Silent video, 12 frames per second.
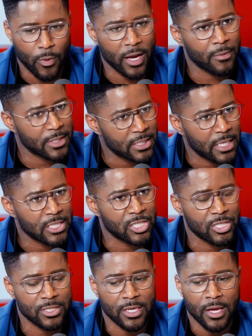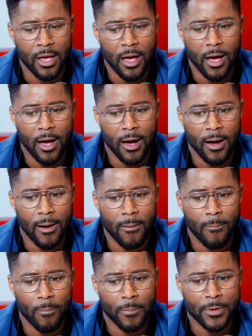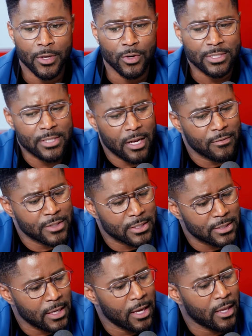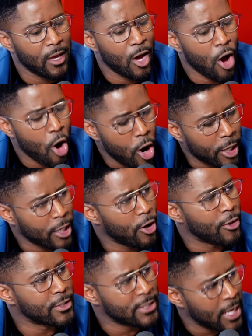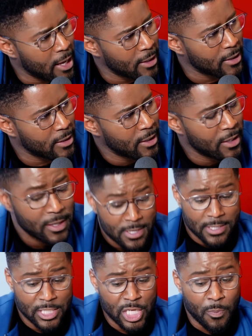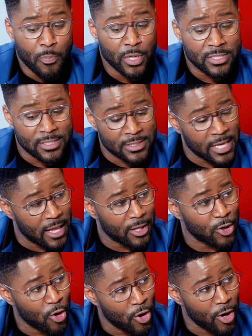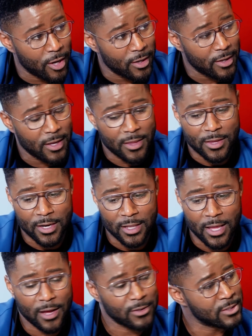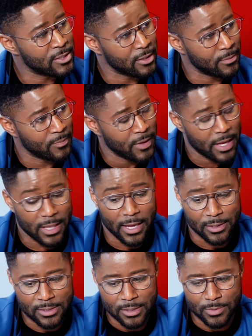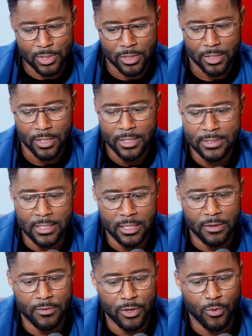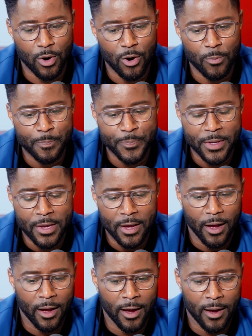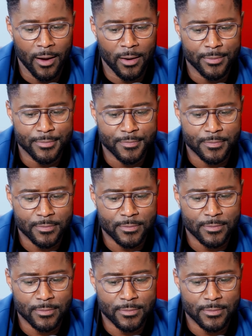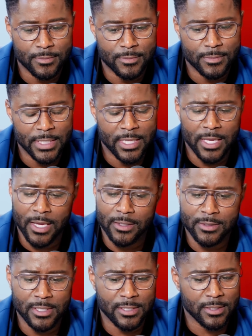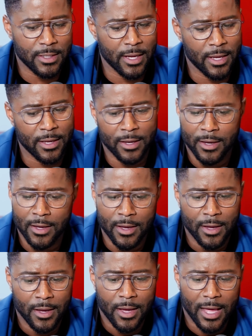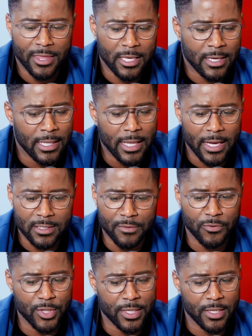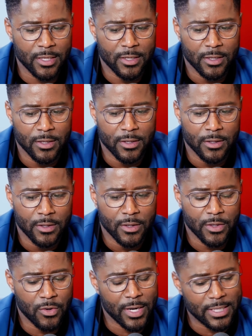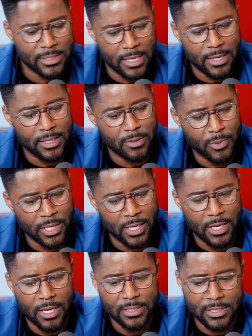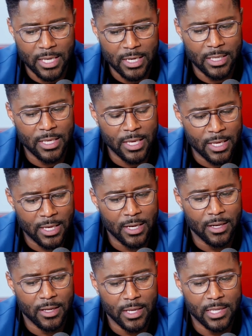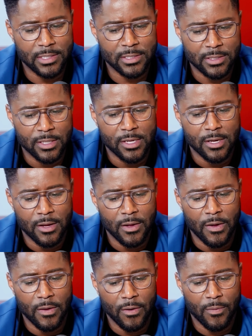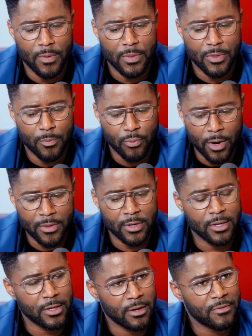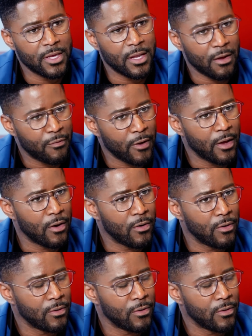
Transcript: recommendations." Yeah. You know, instead of just like hogging all the talent, she puts the talent on and then allows them to leave and grow. And then just like, I think collectively, you know, and I said it at the beginning, I'll say it again, it's the brotherhood of the NFL.